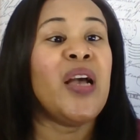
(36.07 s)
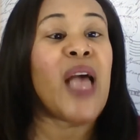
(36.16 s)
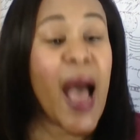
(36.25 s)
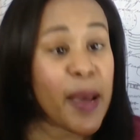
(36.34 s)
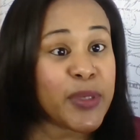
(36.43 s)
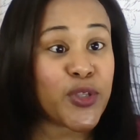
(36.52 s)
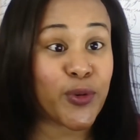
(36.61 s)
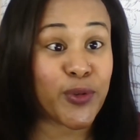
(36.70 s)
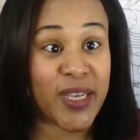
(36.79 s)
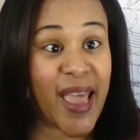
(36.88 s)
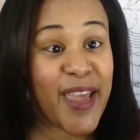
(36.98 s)
I'm a
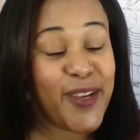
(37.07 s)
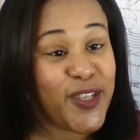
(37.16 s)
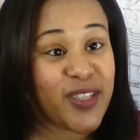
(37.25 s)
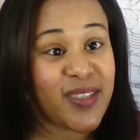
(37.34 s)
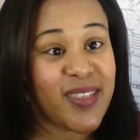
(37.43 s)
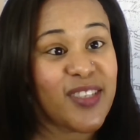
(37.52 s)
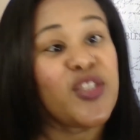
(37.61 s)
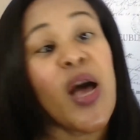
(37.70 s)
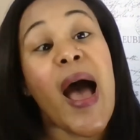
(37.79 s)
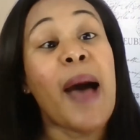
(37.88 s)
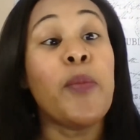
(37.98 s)
sourcing agent, so
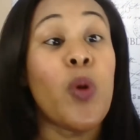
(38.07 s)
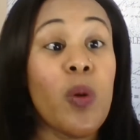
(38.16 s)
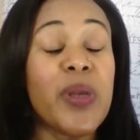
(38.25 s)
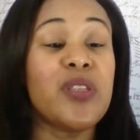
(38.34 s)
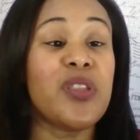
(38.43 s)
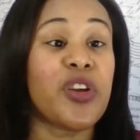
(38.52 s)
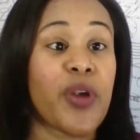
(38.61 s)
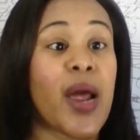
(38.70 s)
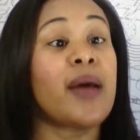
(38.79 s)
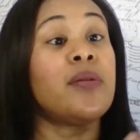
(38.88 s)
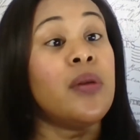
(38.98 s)
I'm always in the
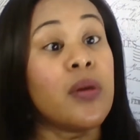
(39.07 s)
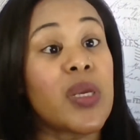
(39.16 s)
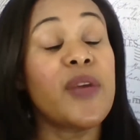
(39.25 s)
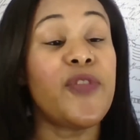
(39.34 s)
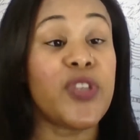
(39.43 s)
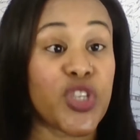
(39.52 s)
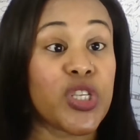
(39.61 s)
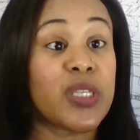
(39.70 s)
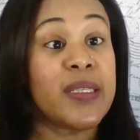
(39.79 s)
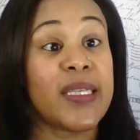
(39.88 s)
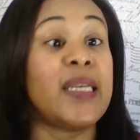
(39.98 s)
ground looking for
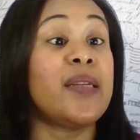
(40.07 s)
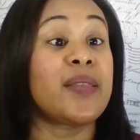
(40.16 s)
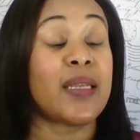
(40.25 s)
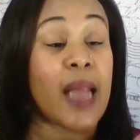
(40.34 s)
certain deals and